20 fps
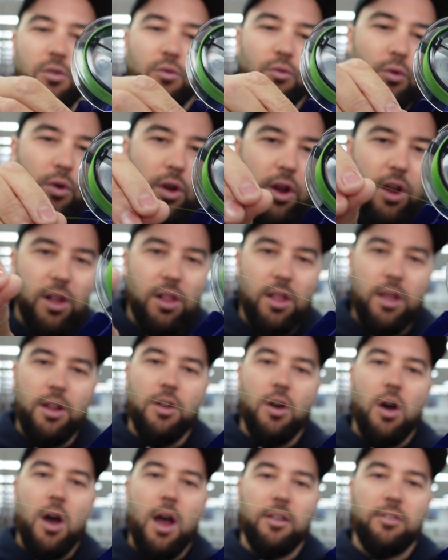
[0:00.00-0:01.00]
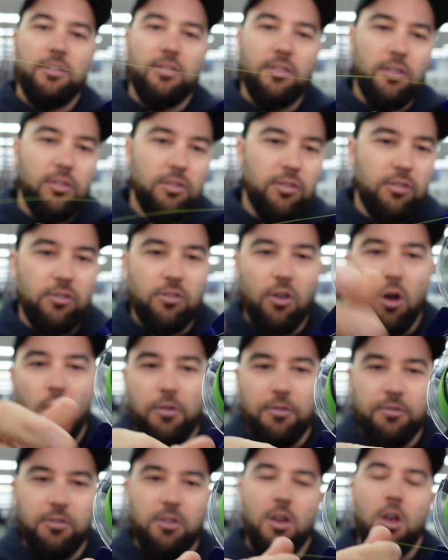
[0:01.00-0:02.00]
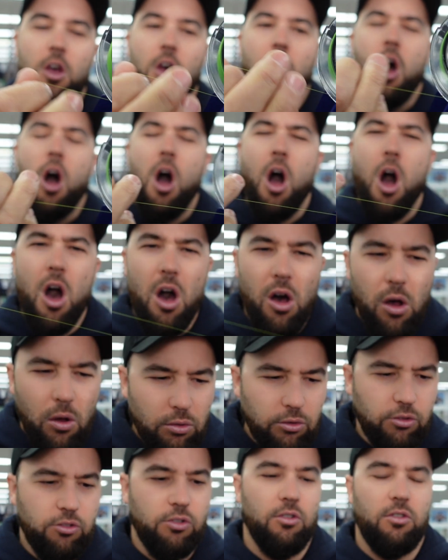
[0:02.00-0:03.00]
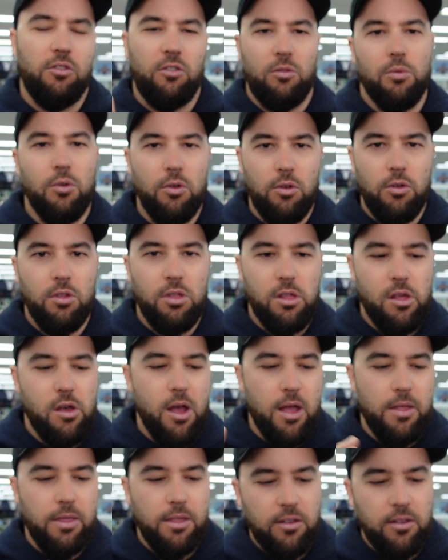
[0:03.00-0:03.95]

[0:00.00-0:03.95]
nice, soft, ultra smooth line.